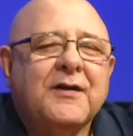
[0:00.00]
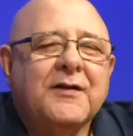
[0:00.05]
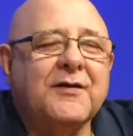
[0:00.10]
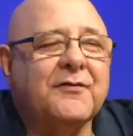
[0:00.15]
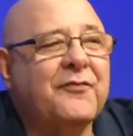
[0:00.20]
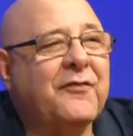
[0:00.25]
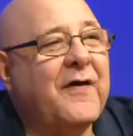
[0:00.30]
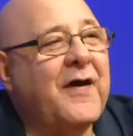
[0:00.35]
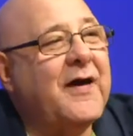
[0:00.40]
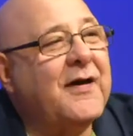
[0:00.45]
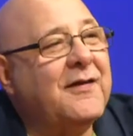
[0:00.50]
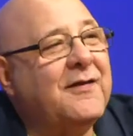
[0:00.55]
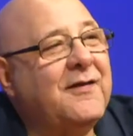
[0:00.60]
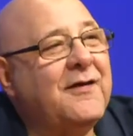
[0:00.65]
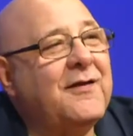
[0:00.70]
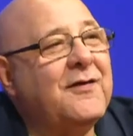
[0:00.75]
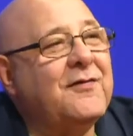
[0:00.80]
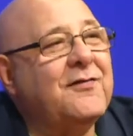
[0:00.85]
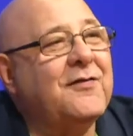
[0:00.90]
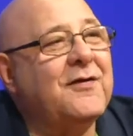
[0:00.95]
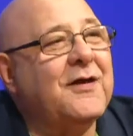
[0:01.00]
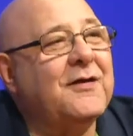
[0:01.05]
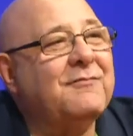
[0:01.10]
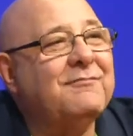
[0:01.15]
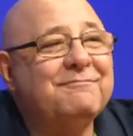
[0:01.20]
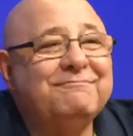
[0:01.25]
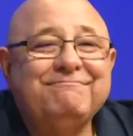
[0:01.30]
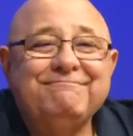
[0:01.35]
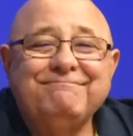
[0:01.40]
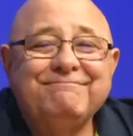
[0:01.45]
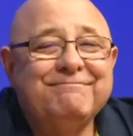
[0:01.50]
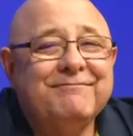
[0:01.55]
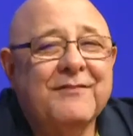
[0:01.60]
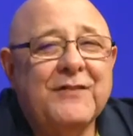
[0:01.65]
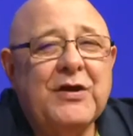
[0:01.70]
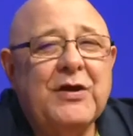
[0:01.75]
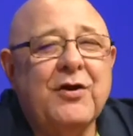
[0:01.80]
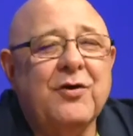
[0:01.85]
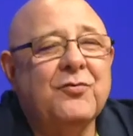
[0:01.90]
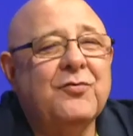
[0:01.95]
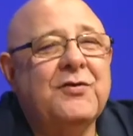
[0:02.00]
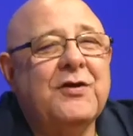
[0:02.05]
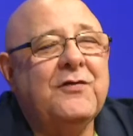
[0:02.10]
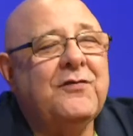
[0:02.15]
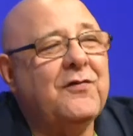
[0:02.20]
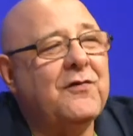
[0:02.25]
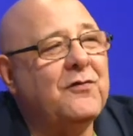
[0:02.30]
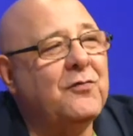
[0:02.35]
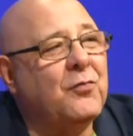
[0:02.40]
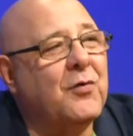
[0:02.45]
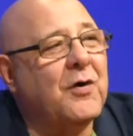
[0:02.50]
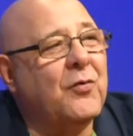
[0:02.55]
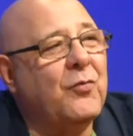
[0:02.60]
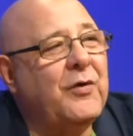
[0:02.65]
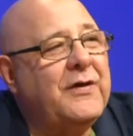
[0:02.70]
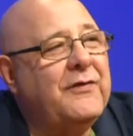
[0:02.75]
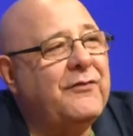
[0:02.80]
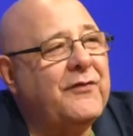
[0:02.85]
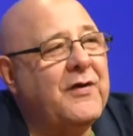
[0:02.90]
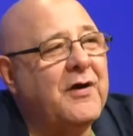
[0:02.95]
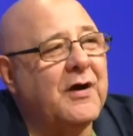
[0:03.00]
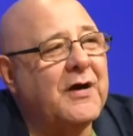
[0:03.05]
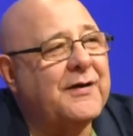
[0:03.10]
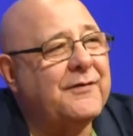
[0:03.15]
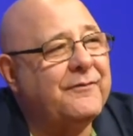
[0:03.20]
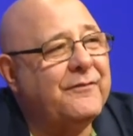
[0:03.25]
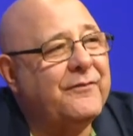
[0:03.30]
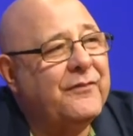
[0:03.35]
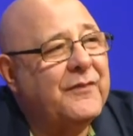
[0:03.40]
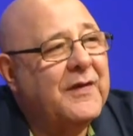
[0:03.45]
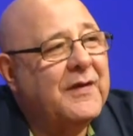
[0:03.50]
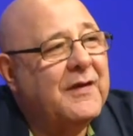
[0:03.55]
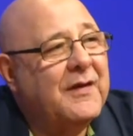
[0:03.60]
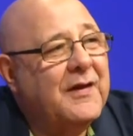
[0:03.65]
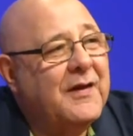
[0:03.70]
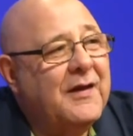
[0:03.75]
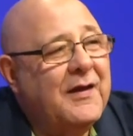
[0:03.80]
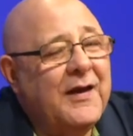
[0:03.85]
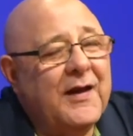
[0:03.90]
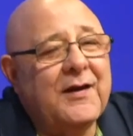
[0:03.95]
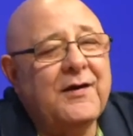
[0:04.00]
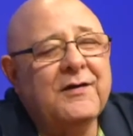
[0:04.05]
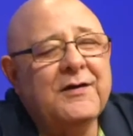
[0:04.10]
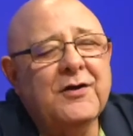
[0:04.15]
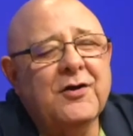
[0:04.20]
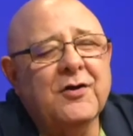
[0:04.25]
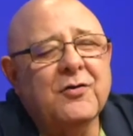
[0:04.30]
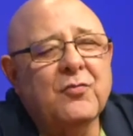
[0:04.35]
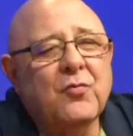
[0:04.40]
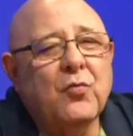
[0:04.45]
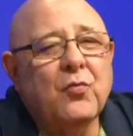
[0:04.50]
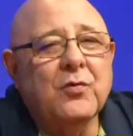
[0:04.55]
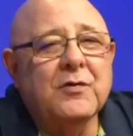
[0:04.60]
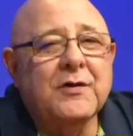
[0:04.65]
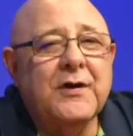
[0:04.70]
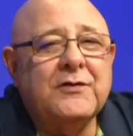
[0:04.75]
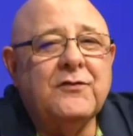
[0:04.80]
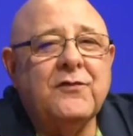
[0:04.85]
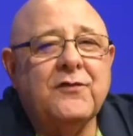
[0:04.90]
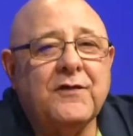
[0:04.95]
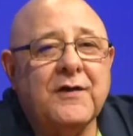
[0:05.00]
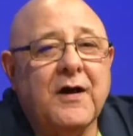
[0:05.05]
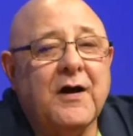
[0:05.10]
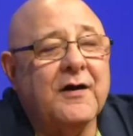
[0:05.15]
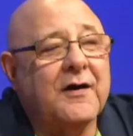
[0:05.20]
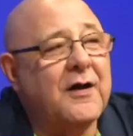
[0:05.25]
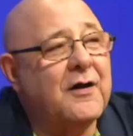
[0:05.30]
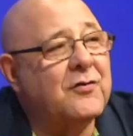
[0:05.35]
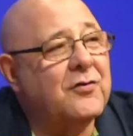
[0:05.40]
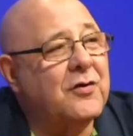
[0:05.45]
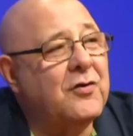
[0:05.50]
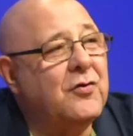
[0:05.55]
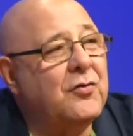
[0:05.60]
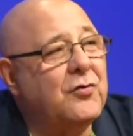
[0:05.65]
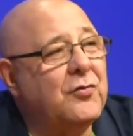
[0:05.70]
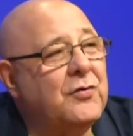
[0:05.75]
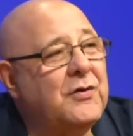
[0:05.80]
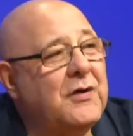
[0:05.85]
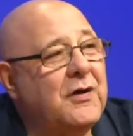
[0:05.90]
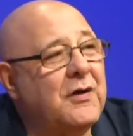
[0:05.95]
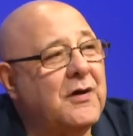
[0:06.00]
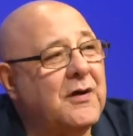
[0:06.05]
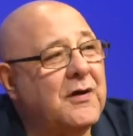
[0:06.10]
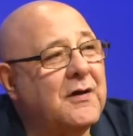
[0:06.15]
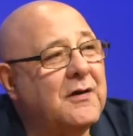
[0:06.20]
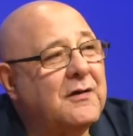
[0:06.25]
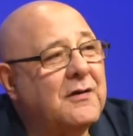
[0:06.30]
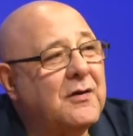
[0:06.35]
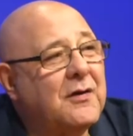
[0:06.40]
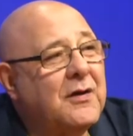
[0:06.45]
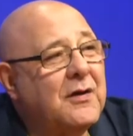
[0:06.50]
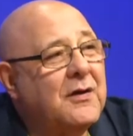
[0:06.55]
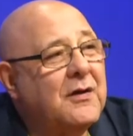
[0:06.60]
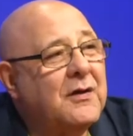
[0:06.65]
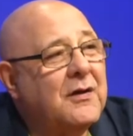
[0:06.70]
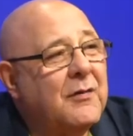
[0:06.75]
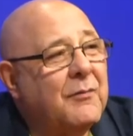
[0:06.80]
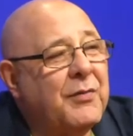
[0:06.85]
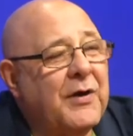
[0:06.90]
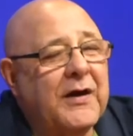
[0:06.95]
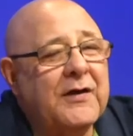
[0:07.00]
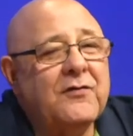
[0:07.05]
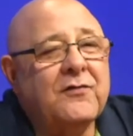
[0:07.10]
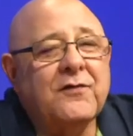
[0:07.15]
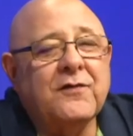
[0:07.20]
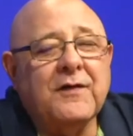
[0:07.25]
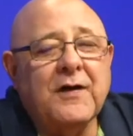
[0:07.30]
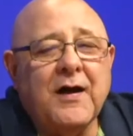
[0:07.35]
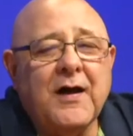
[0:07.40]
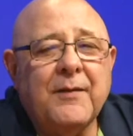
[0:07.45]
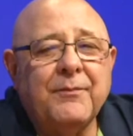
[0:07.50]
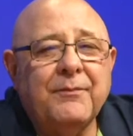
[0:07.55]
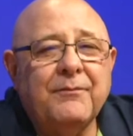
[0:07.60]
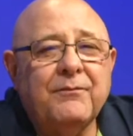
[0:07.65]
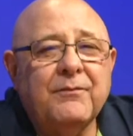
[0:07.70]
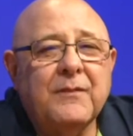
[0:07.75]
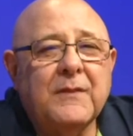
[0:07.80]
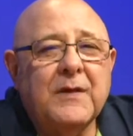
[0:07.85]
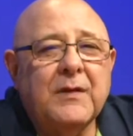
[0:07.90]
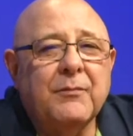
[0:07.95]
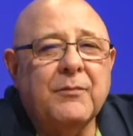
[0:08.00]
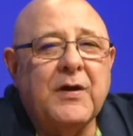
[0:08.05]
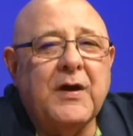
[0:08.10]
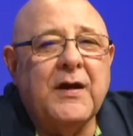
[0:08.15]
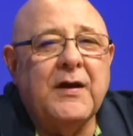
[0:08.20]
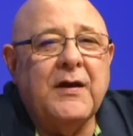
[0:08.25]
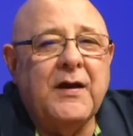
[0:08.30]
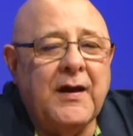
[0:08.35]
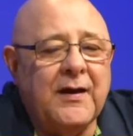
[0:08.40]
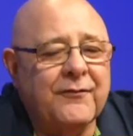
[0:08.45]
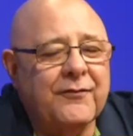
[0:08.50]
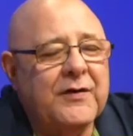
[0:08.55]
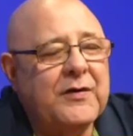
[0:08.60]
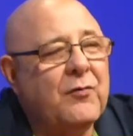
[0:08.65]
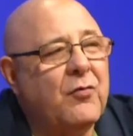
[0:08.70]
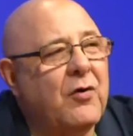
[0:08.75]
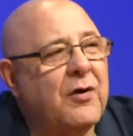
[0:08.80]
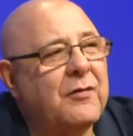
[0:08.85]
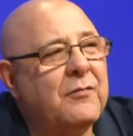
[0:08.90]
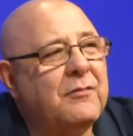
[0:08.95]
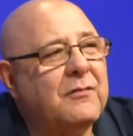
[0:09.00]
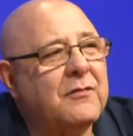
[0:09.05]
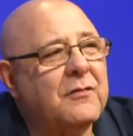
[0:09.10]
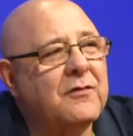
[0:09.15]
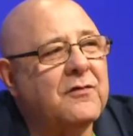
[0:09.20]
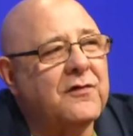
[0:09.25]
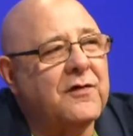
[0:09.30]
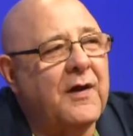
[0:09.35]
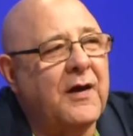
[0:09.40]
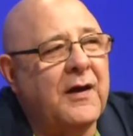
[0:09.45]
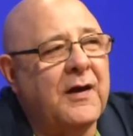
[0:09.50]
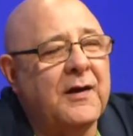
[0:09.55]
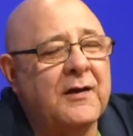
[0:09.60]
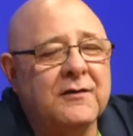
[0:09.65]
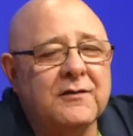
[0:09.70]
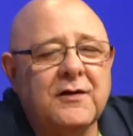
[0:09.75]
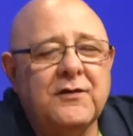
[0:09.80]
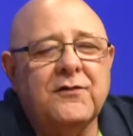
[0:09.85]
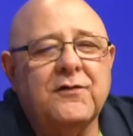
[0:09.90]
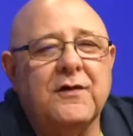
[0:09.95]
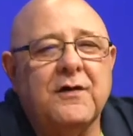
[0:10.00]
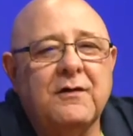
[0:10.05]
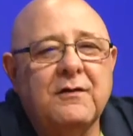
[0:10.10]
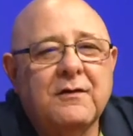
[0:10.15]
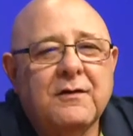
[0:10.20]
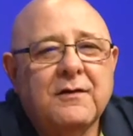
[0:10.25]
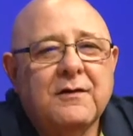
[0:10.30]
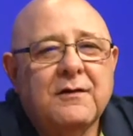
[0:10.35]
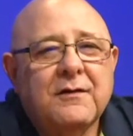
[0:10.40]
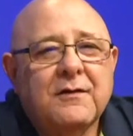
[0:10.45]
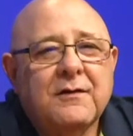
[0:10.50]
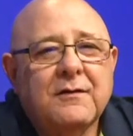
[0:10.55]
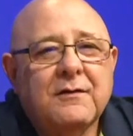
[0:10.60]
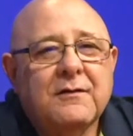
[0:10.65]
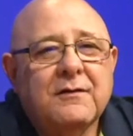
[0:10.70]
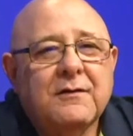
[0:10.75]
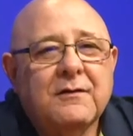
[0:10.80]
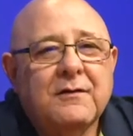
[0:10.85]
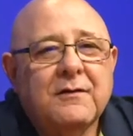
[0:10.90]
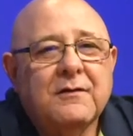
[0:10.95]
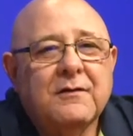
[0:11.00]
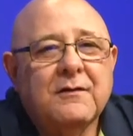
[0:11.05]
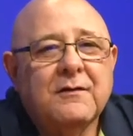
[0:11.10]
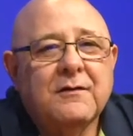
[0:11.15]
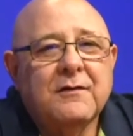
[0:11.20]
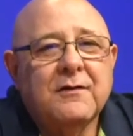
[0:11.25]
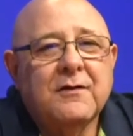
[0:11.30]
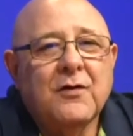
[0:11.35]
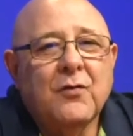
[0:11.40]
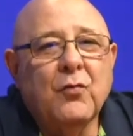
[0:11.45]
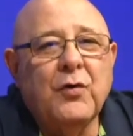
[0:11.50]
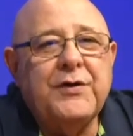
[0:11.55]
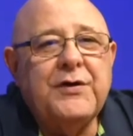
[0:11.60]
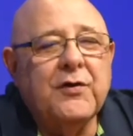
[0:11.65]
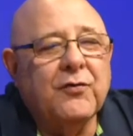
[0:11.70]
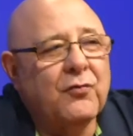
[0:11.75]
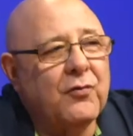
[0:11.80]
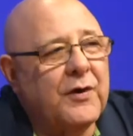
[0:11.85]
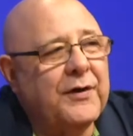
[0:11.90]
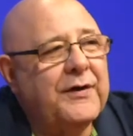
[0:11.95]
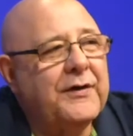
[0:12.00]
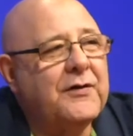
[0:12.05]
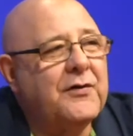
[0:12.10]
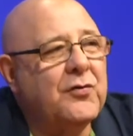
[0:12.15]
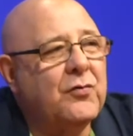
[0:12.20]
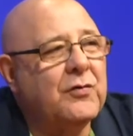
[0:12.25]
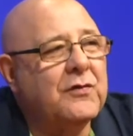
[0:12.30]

the fact is that, you know, this is what we've got. And, you know, let's start out the new year by stop by everyone saying, listen, when you run into a